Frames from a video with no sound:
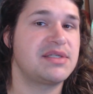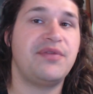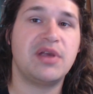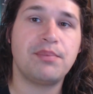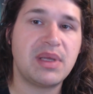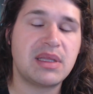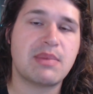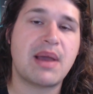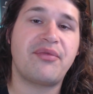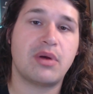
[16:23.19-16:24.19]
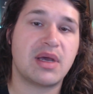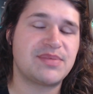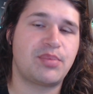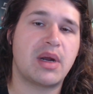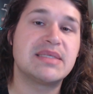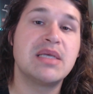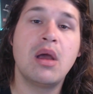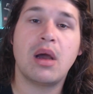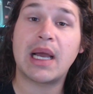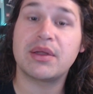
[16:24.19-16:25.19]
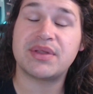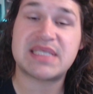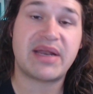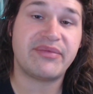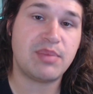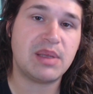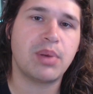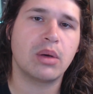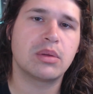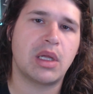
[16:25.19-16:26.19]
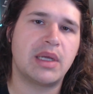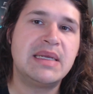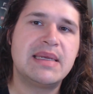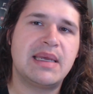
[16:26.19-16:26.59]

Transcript: So if you can pick them up for a nice price, I got this out of a big bulk lot